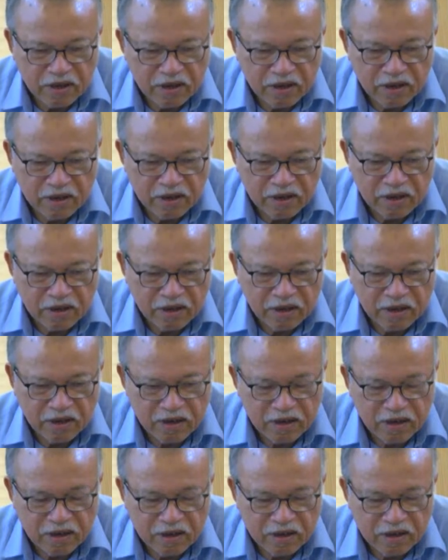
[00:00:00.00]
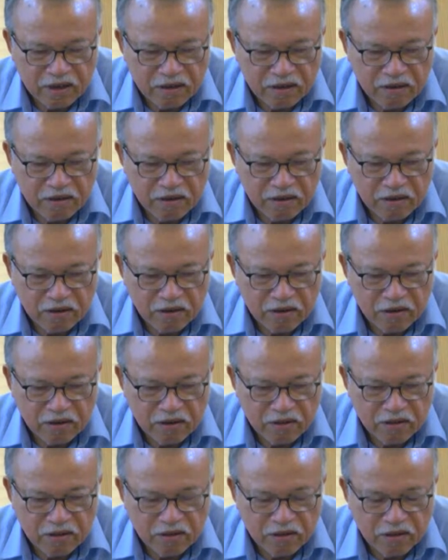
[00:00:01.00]
uh,
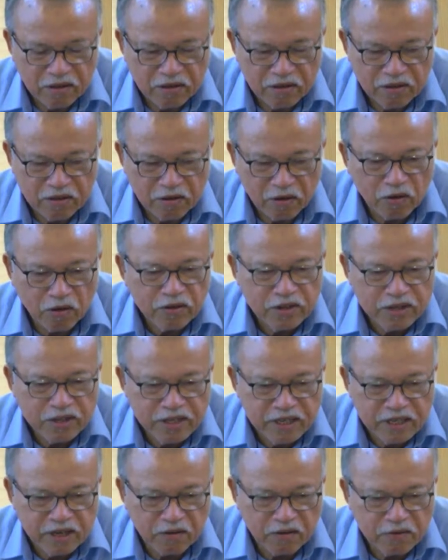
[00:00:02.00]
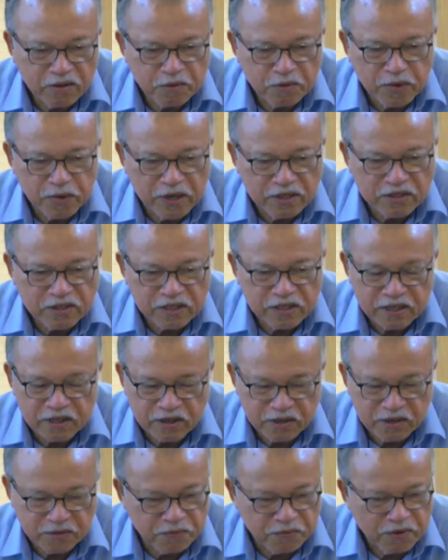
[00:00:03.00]
the origin of the manuscript,
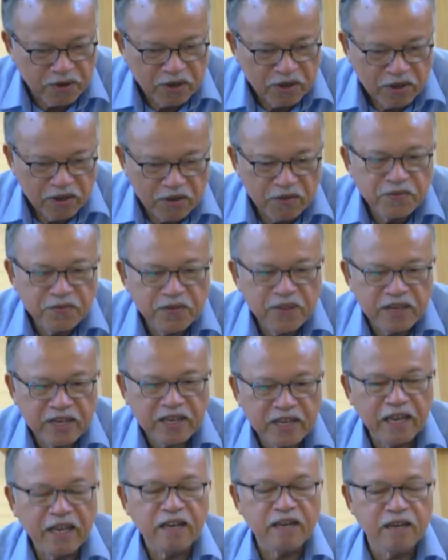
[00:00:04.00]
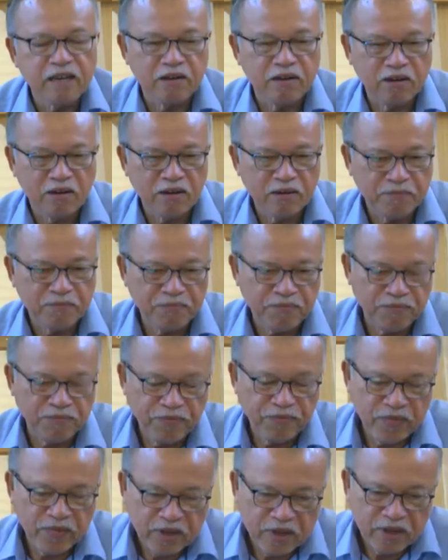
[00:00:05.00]
if if they can
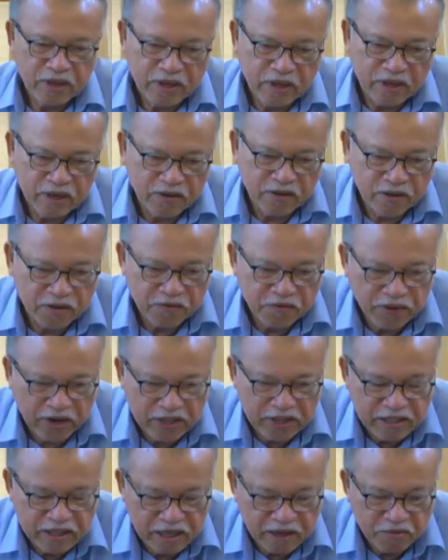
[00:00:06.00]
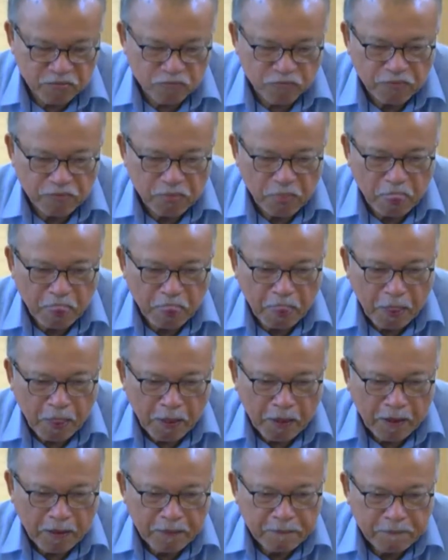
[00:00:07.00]
uh, find them.
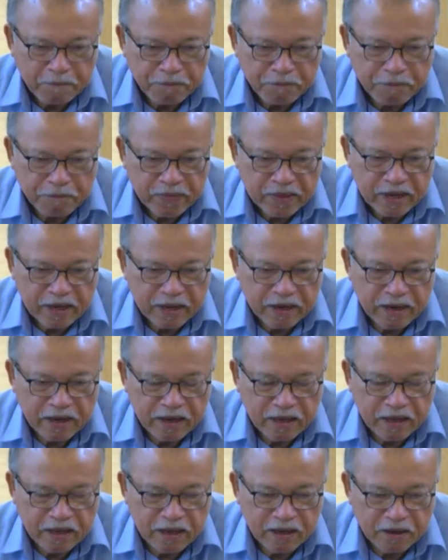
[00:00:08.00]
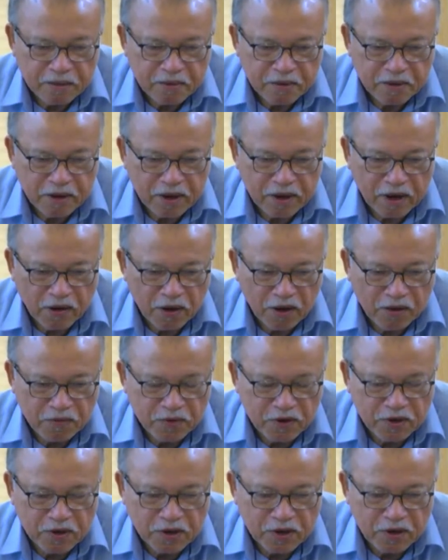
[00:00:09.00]
Uh,
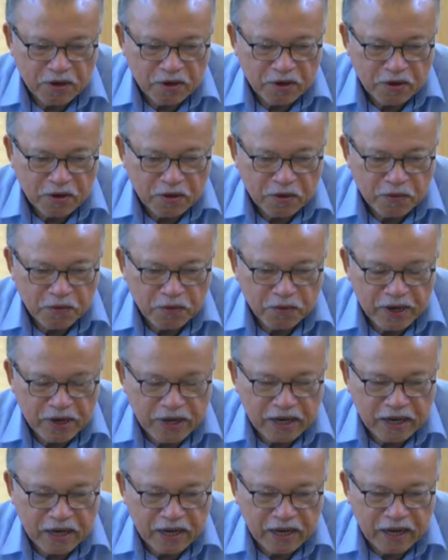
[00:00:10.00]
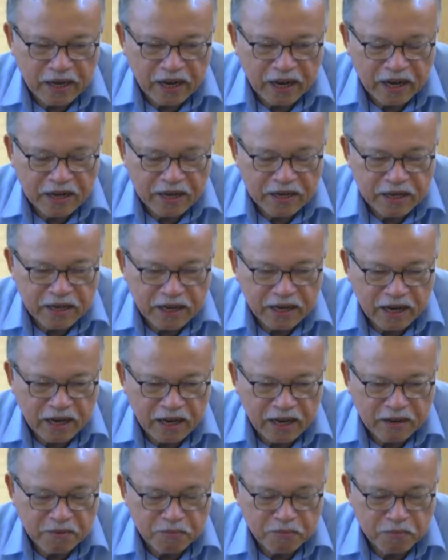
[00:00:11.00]
however, when I
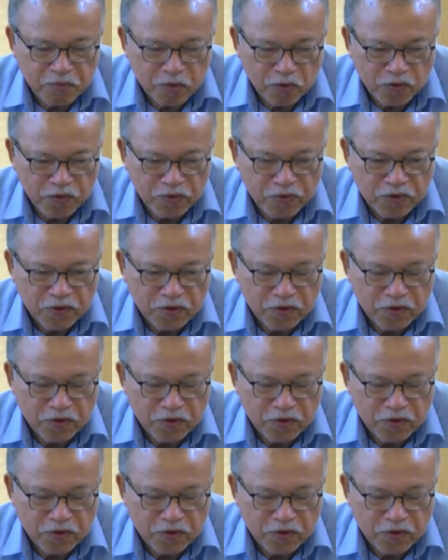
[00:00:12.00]
I moved